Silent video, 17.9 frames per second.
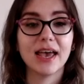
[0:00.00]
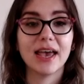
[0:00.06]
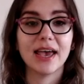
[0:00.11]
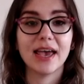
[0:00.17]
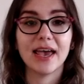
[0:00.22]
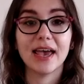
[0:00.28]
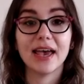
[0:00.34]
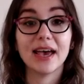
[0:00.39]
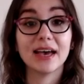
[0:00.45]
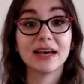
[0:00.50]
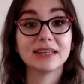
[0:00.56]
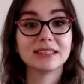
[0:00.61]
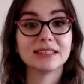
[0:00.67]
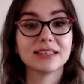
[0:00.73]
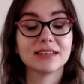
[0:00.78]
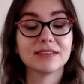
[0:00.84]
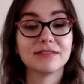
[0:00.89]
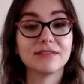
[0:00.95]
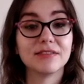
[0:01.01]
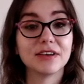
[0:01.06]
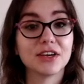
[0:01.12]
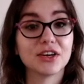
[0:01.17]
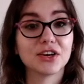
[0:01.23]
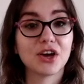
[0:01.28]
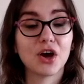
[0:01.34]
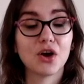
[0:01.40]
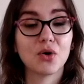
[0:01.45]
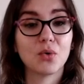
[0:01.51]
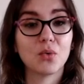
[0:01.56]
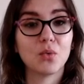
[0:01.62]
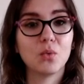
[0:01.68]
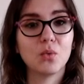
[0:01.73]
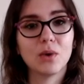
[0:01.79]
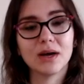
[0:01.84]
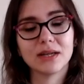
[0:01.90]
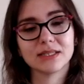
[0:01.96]
and figure out
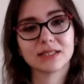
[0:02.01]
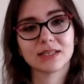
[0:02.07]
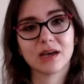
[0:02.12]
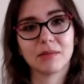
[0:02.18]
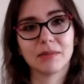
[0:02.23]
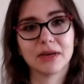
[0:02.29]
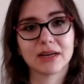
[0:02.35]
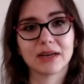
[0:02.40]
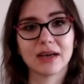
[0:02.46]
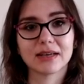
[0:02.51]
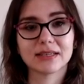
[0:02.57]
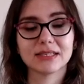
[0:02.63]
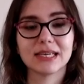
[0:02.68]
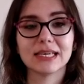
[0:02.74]
what's coming next.